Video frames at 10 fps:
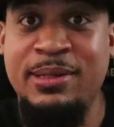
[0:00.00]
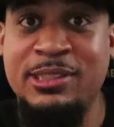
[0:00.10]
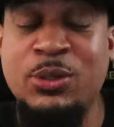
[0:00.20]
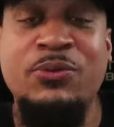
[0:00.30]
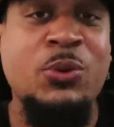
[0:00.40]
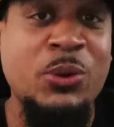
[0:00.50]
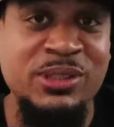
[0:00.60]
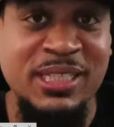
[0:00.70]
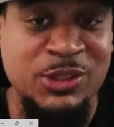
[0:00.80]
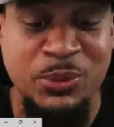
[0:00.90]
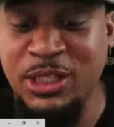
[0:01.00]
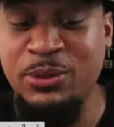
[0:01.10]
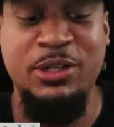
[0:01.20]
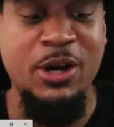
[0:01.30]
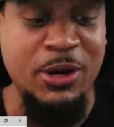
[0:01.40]
So of course, that's what
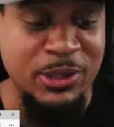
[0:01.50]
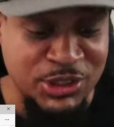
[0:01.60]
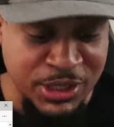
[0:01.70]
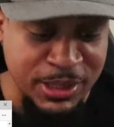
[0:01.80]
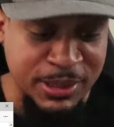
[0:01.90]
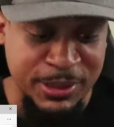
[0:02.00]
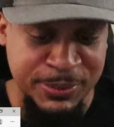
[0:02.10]
they're encouraging.